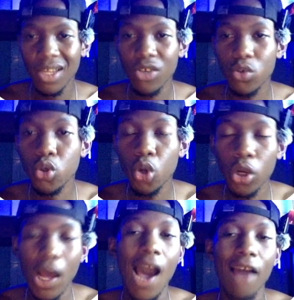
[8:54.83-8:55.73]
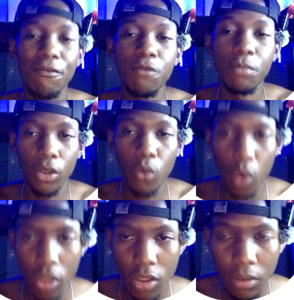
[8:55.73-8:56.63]
line do not have to be a
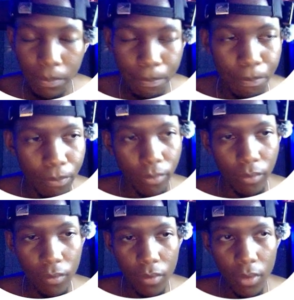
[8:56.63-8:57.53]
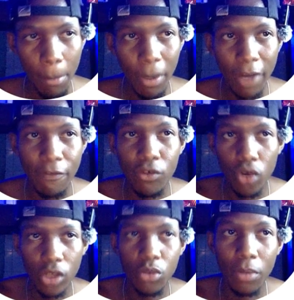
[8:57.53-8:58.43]
question, but if you
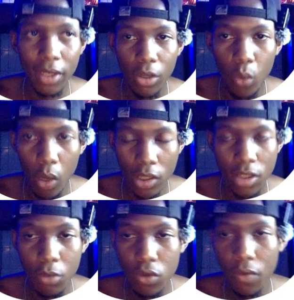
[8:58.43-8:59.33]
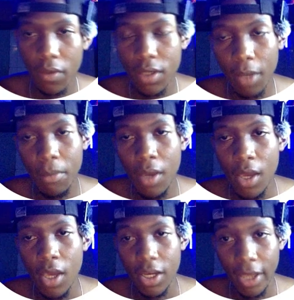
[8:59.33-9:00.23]
try to make it a question most of the time,
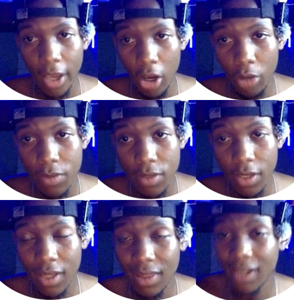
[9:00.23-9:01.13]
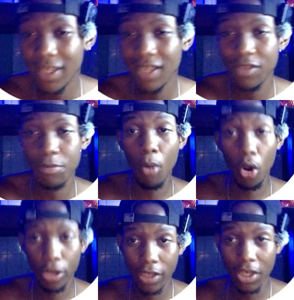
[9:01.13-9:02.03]
it helps and that gets
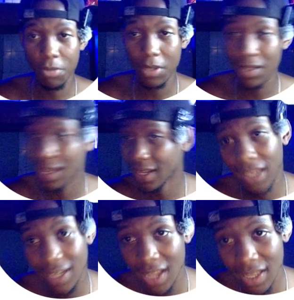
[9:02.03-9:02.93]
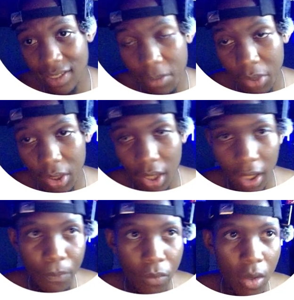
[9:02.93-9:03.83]
more engagement than any other subject
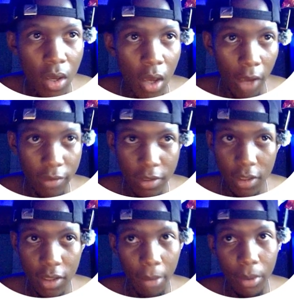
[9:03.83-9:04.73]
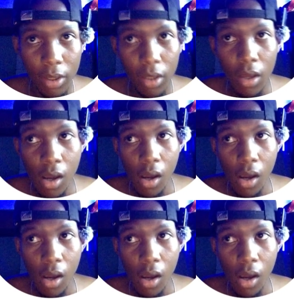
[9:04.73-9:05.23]
line. I've seen it happening.